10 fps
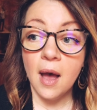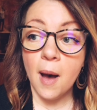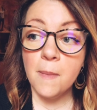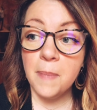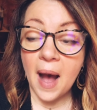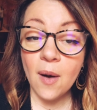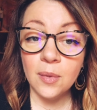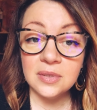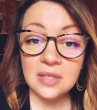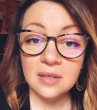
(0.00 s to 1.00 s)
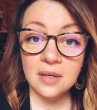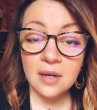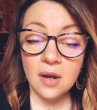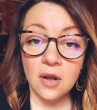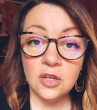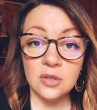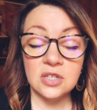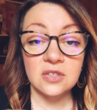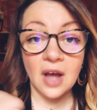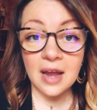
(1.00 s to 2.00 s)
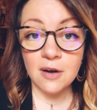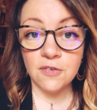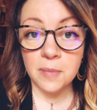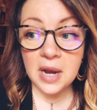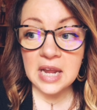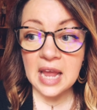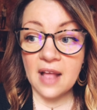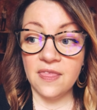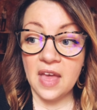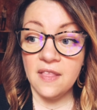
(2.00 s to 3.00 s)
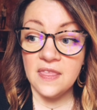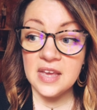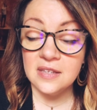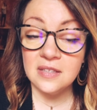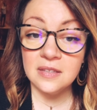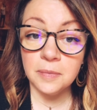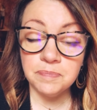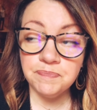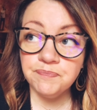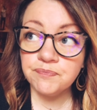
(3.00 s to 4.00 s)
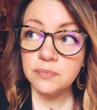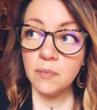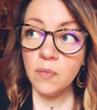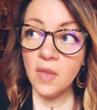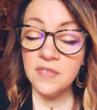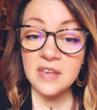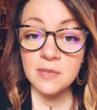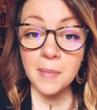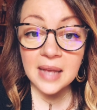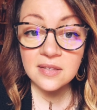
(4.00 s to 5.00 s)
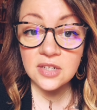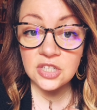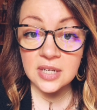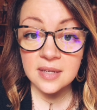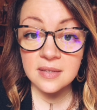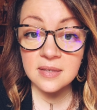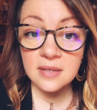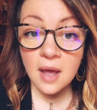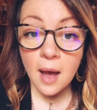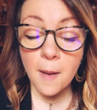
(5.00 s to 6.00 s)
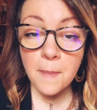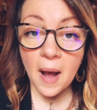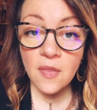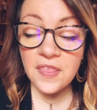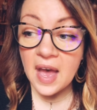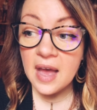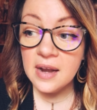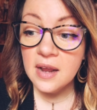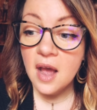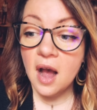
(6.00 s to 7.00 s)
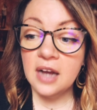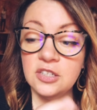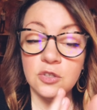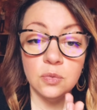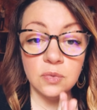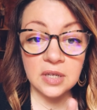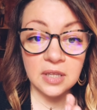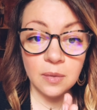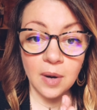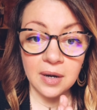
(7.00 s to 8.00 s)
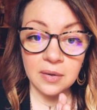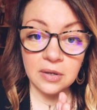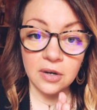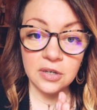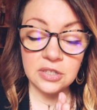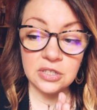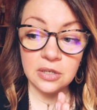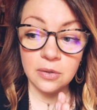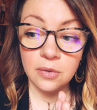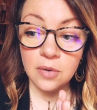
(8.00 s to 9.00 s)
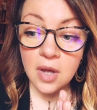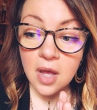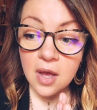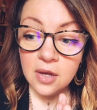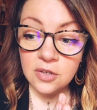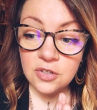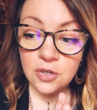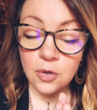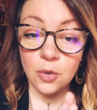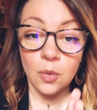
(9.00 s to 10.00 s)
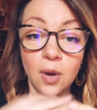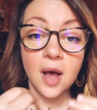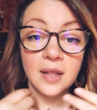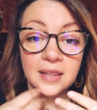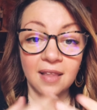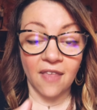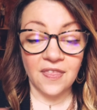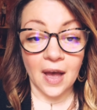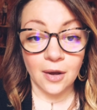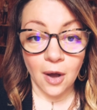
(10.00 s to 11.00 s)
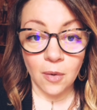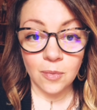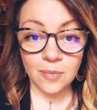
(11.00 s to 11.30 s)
about your desire for money, and then these messages about that, I just really want to encourage you to let that go.